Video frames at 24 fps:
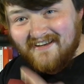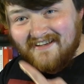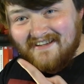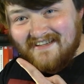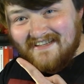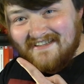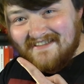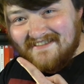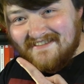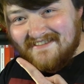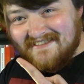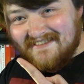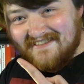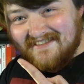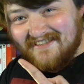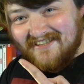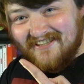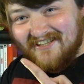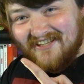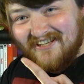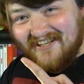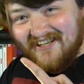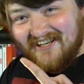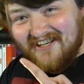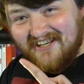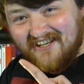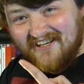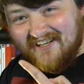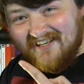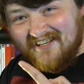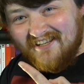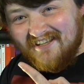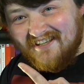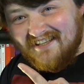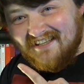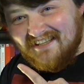at this!
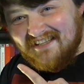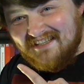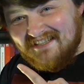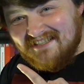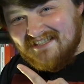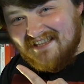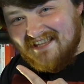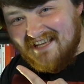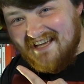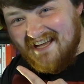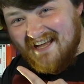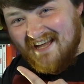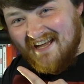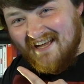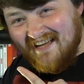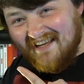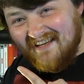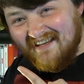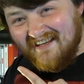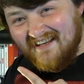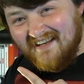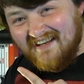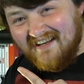Look at this thing!